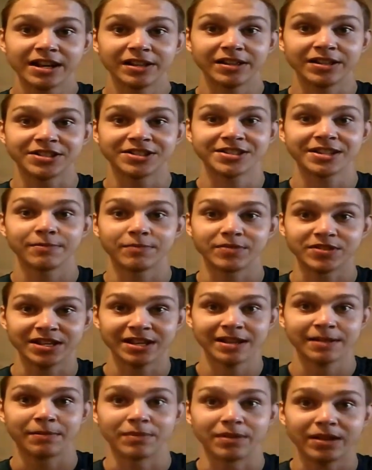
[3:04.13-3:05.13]
the sin was
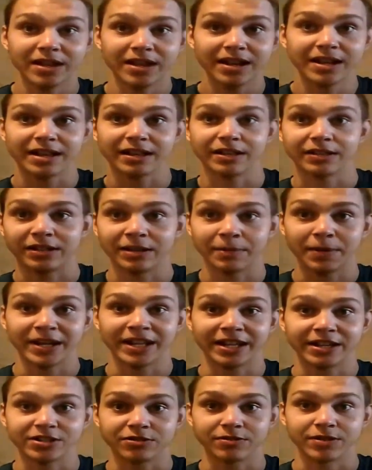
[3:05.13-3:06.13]
him
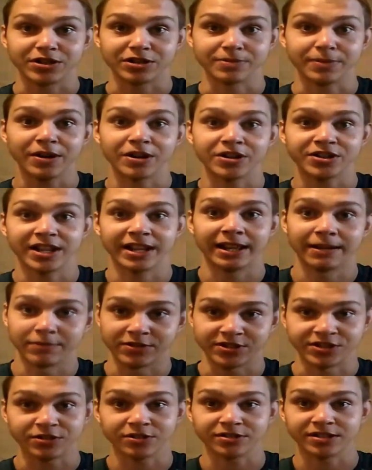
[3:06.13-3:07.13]
committing interracial marriage, and it
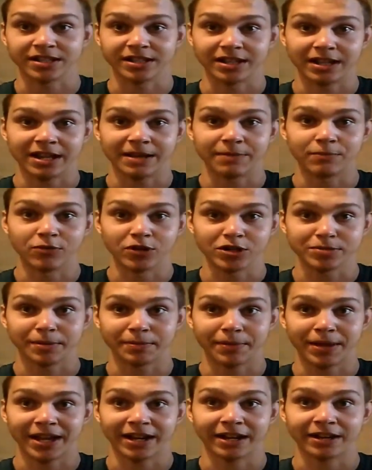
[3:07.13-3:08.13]
resulted in him
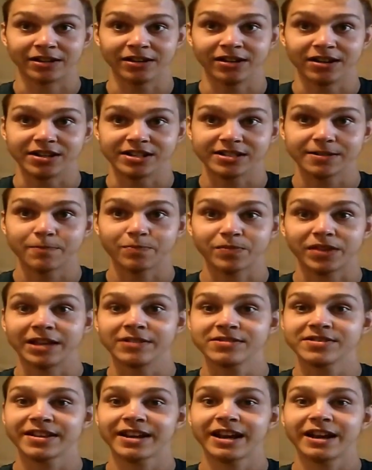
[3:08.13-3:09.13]
worshiping pagan gods. You
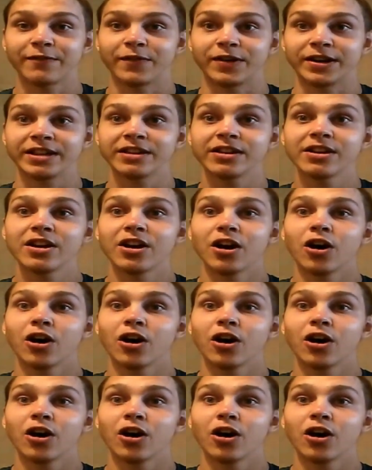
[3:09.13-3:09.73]
know, it's kind of funny.